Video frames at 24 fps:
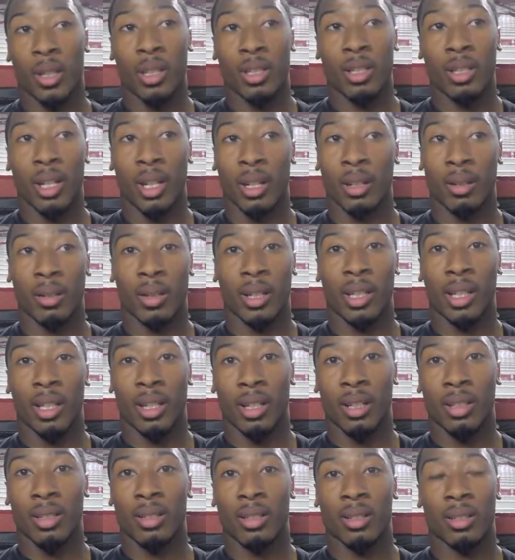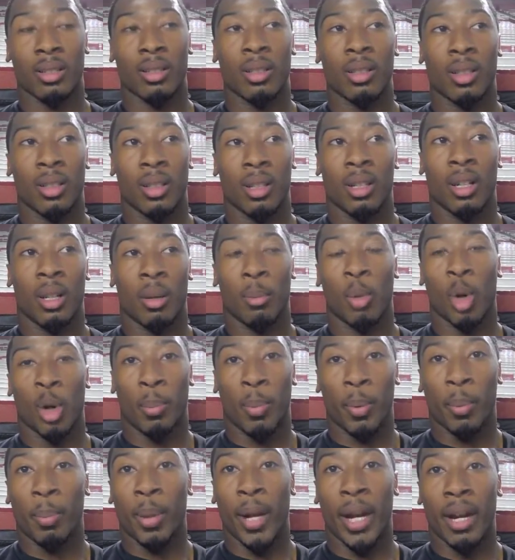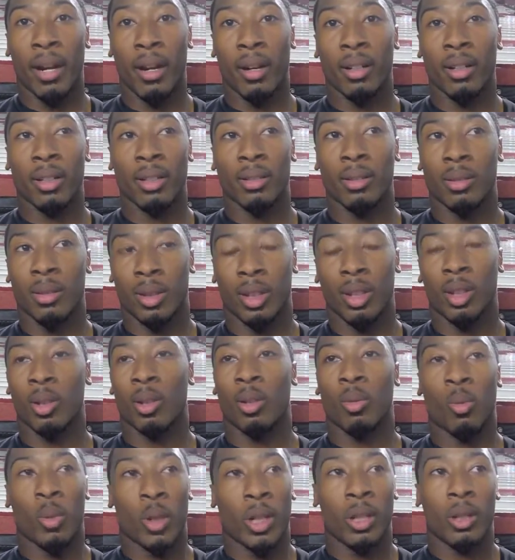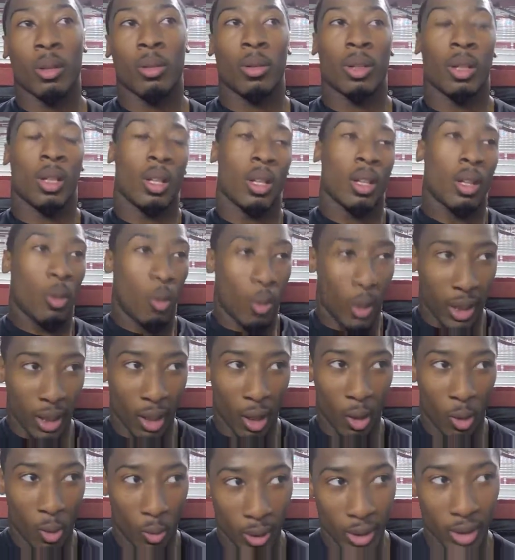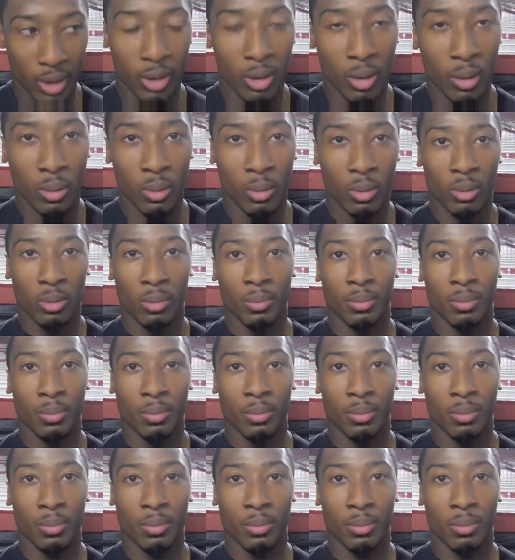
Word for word: with each other, get us more prepared, and we we know what to do.